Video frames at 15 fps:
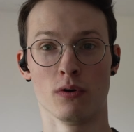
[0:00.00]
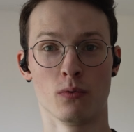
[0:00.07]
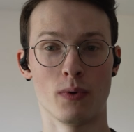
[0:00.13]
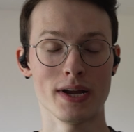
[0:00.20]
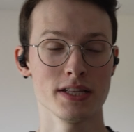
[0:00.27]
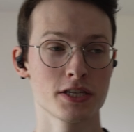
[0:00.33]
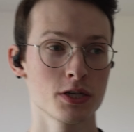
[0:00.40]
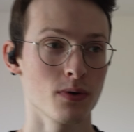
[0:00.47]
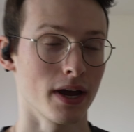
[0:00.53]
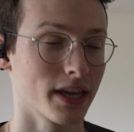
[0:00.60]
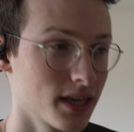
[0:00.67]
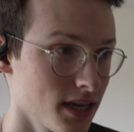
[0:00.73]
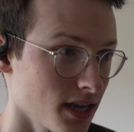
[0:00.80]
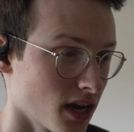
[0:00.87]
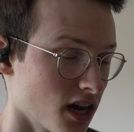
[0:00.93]
went to
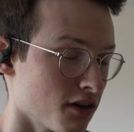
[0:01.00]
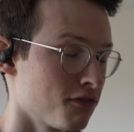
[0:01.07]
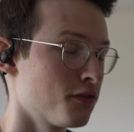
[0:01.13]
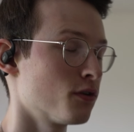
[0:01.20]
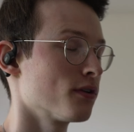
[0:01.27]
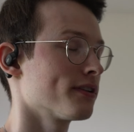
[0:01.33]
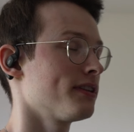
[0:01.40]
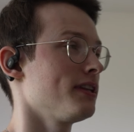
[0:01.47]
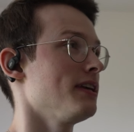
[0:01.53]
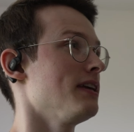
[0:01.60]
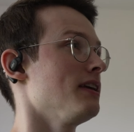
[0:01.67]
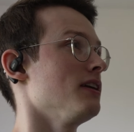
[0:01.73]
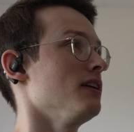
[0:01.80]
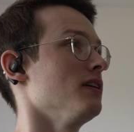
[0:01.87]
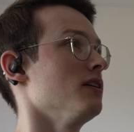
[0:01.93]
IKEA for
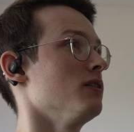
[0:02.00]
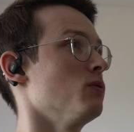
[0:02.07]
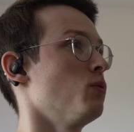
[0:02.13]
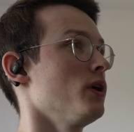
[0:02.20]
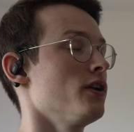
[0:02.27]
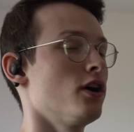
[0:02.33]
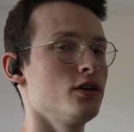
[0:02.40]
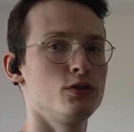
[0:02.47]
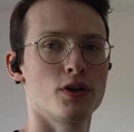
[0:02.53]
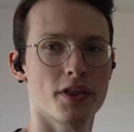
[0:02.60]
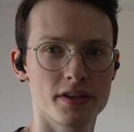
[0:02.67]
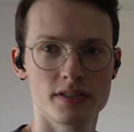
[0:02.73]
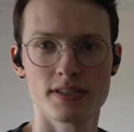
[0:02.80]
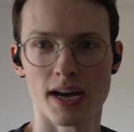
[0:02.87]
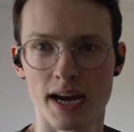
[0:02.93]
the
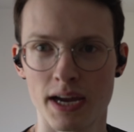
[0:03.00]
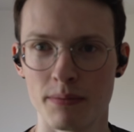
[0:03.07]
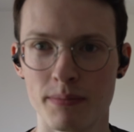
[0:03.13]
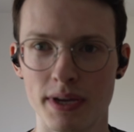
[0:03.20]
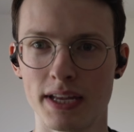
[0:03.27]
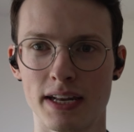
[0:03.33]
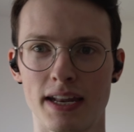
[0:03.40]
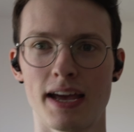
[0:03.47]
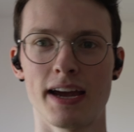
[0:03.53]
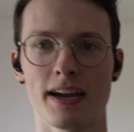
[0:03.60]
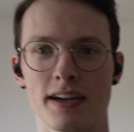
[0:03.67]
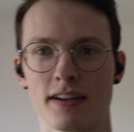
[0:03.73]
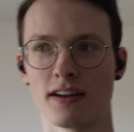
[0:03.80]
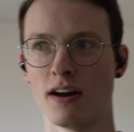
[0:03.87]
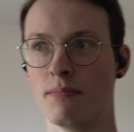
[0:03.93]
100th time in like
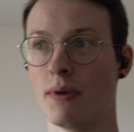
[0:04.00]
a